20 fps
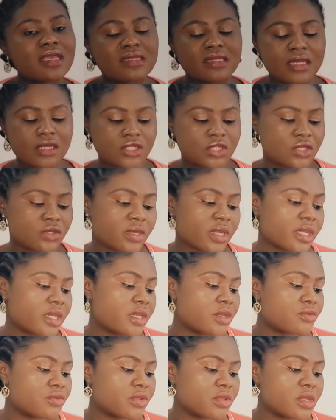has natural
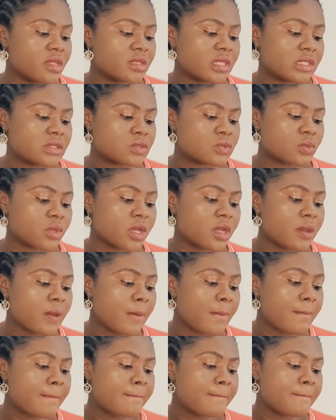ingredients as
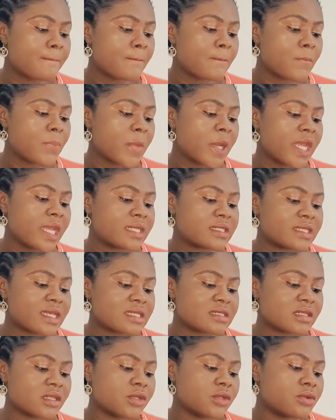well. It
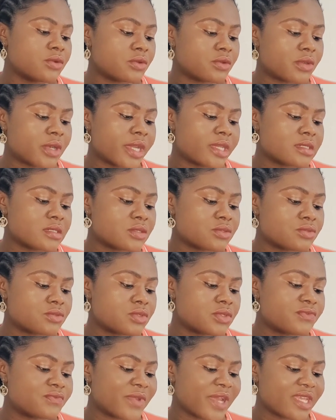has licorice
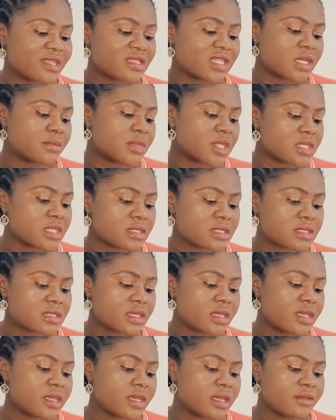root, vitamin
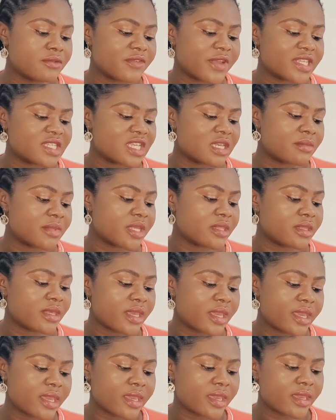C, vitamin
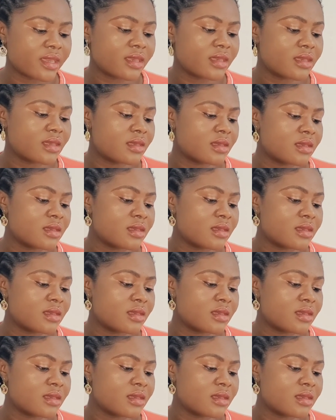A,